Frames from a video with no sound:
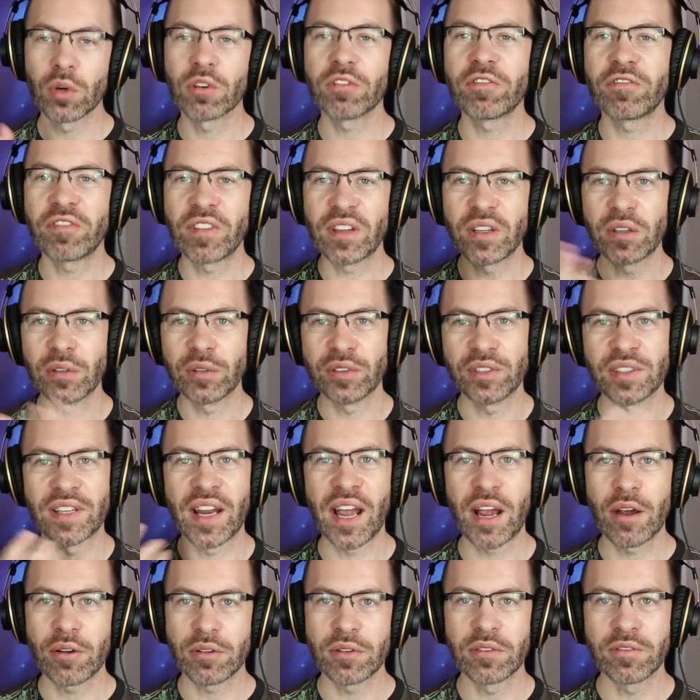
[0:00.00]
field and
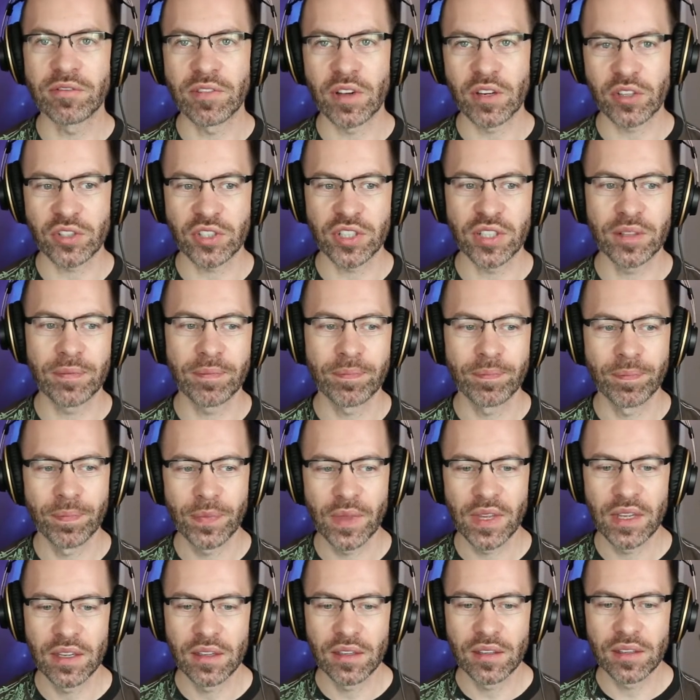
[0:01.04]
how you function.
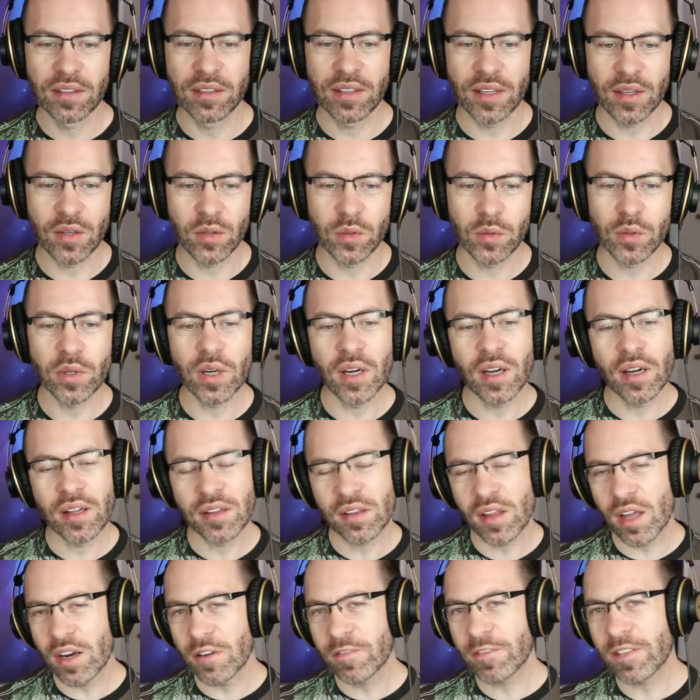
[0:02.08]
Now, a
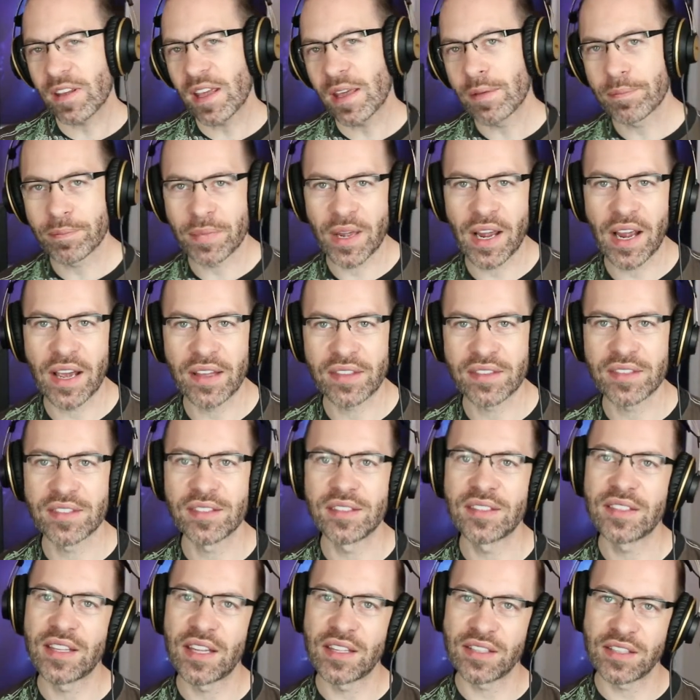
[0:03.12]
lot of empaths
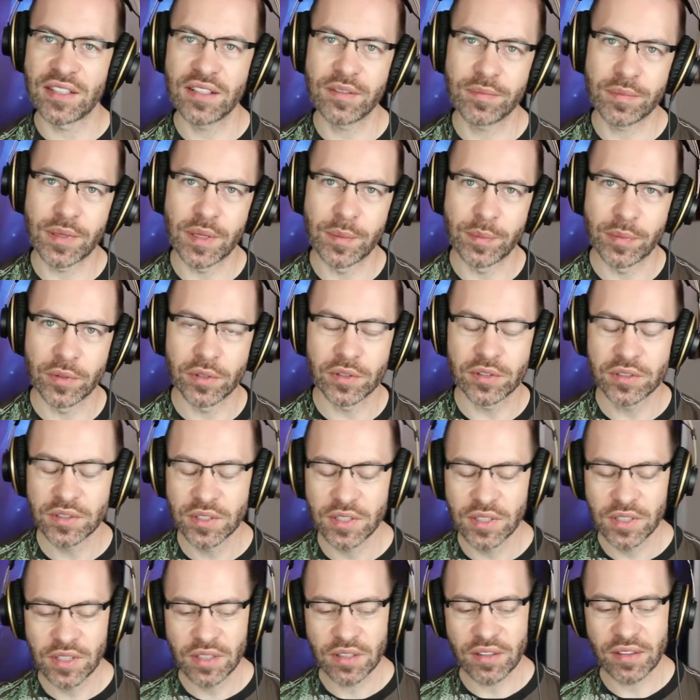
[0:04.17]
and sensitive people,
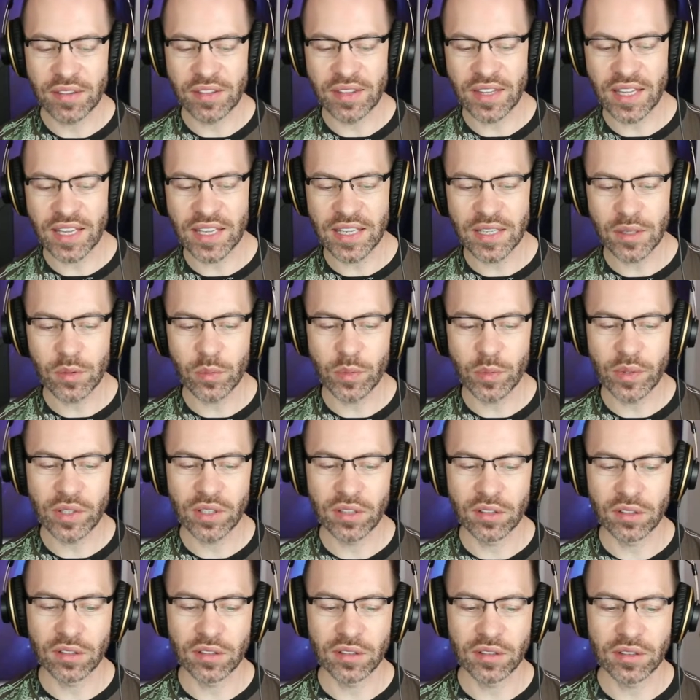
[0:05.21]
they
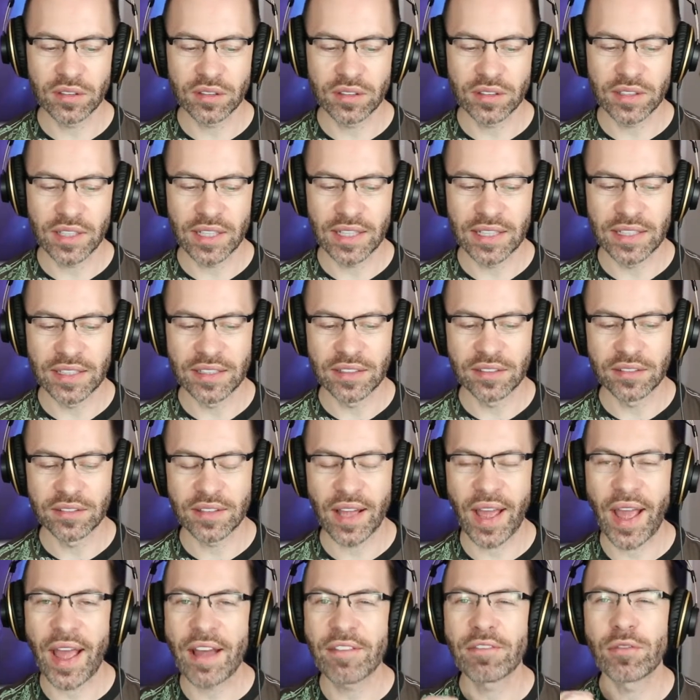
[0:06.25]
will
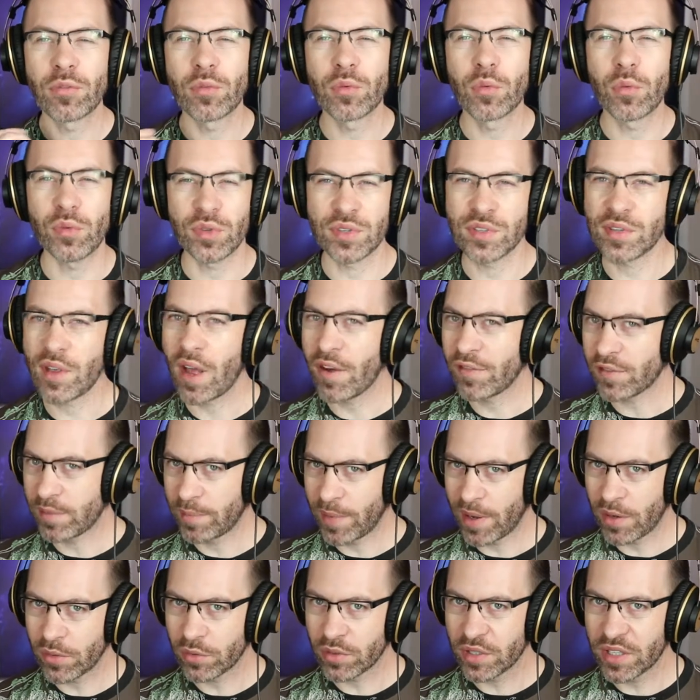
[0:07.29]
have soft
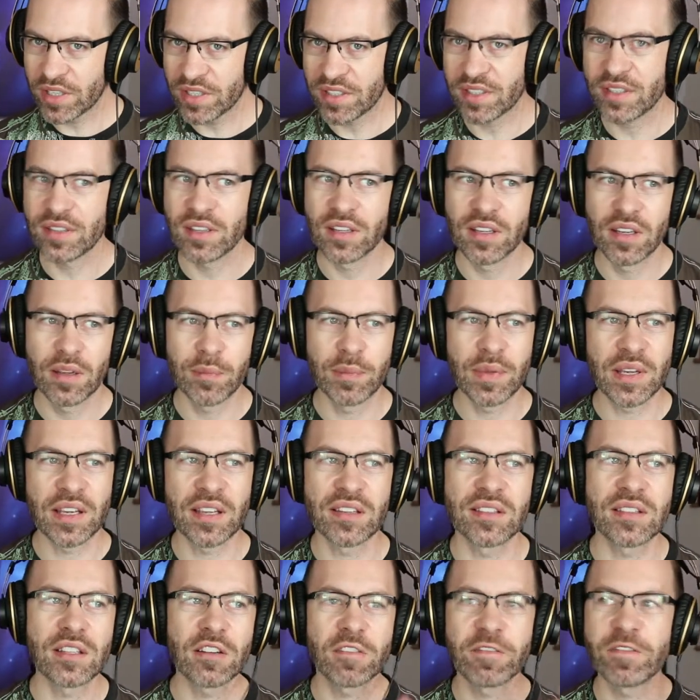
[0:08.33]
boundaries
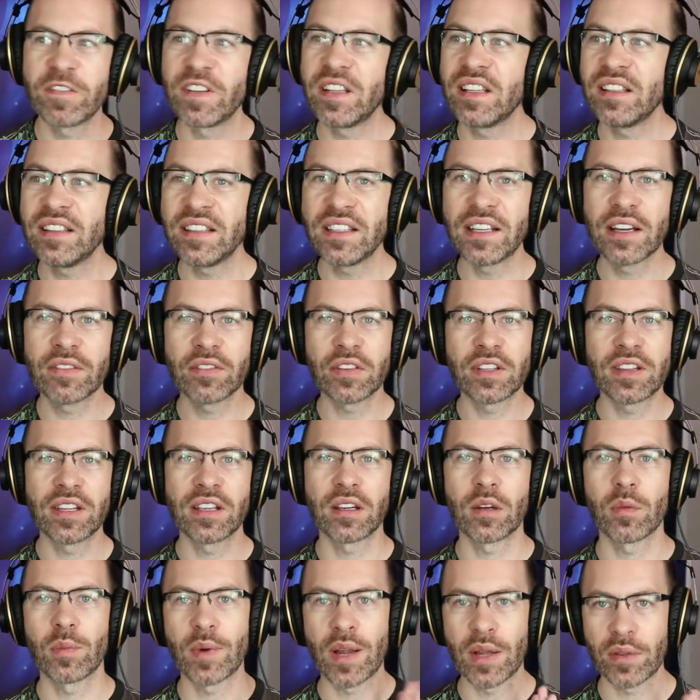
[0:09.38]
because they're feeling everything
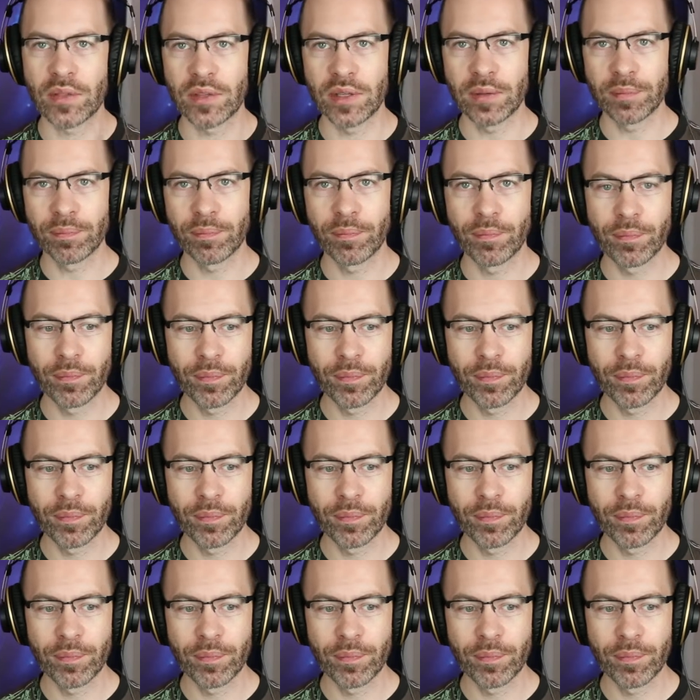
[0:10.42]
around them.